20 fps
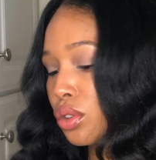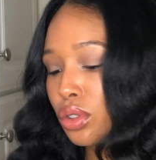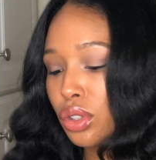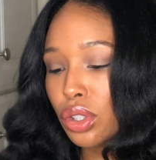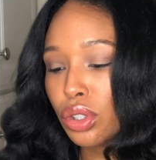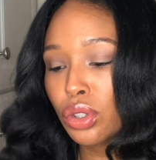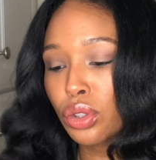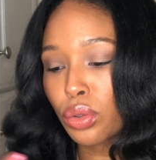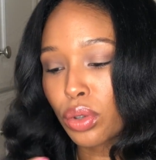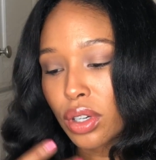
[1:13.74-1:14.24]
to
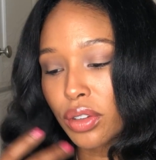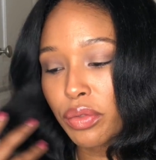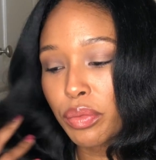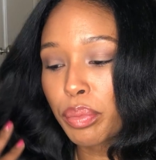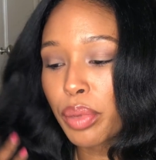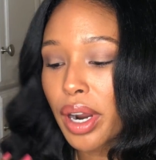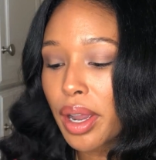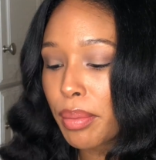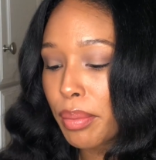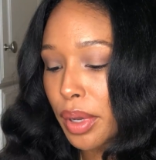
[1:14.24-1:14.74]
just sort of
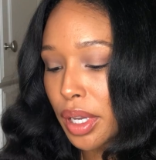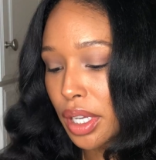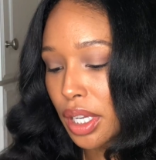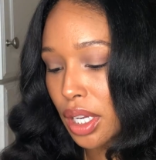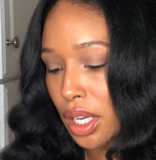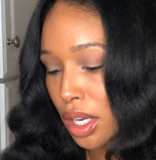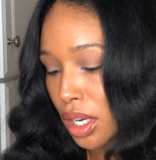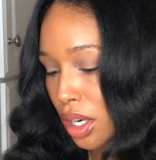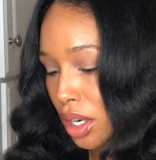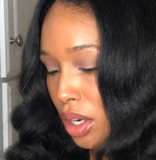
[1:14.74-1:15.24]
prep my
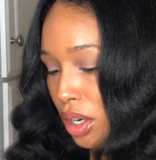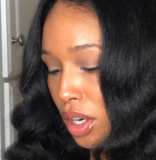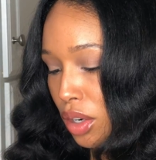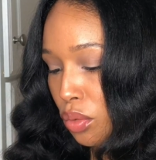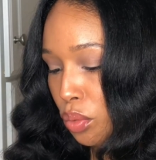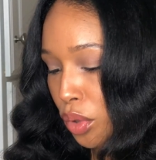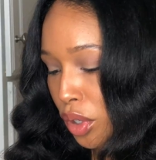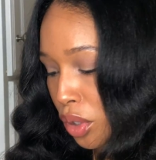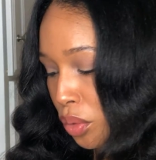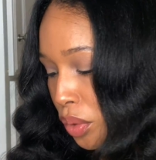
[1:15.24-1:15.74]
hair
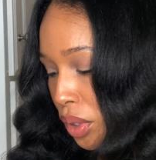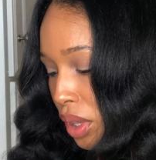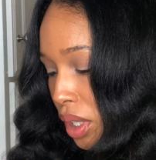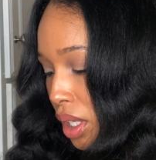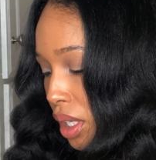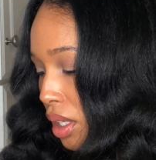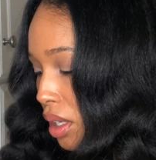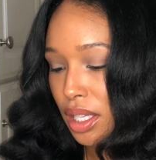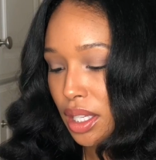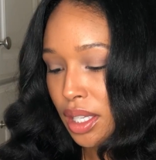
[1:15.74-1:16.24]
and work with
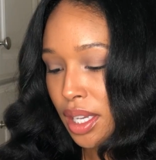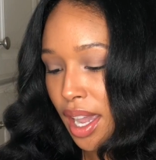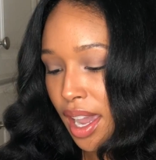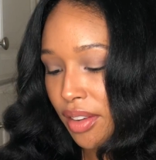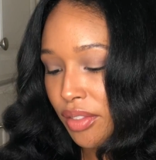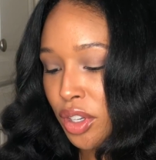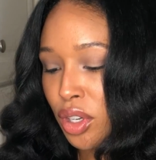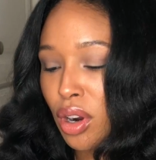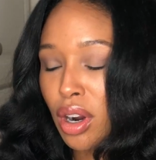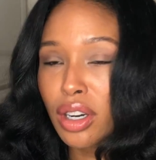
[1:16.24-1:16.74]
it. The
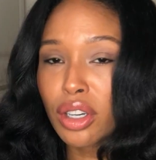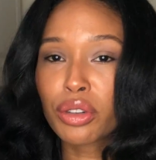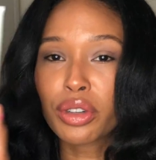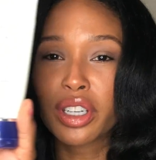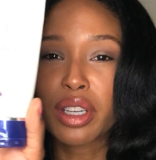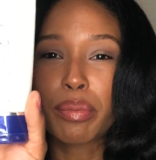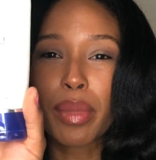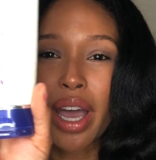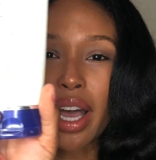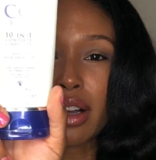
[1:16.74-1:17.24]
CAVIAR
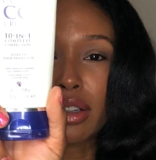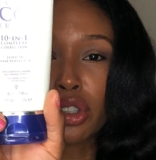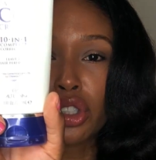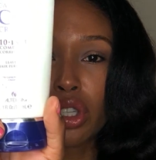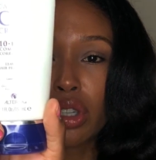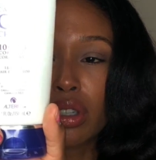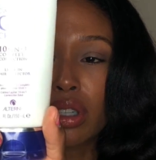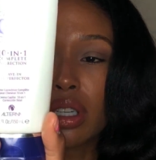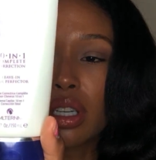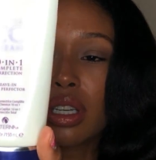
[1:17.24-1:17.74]
cream by
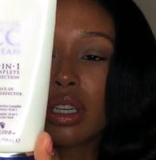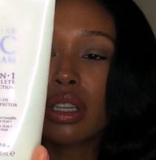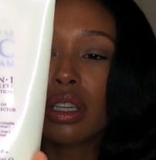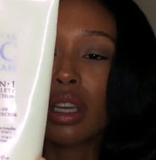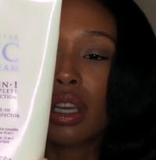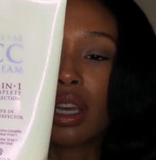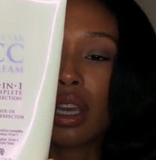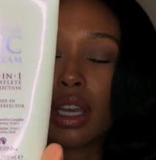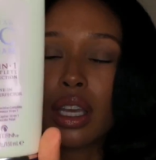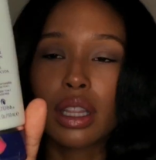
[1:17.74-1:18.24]
Alterna.
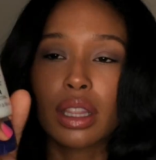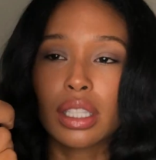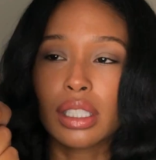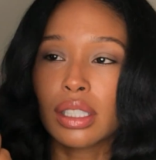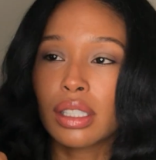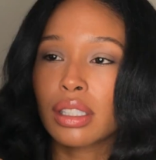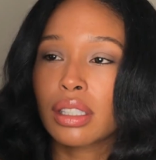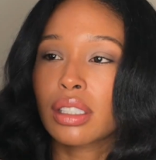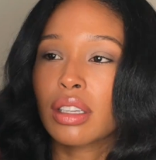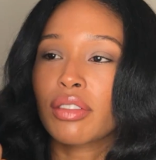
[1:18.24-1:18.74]

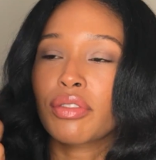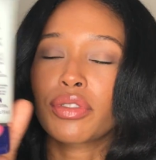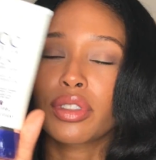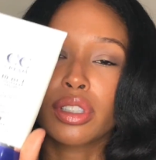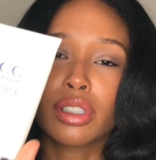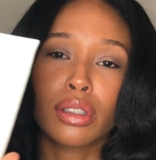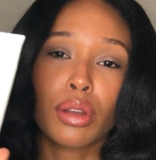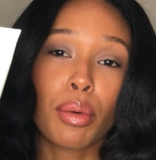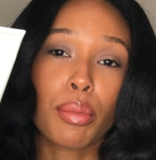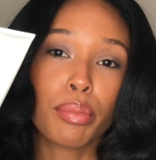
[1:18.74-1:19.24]
This stuff
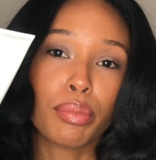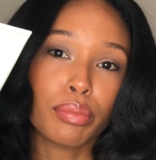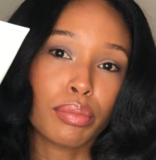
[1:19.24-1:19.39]
is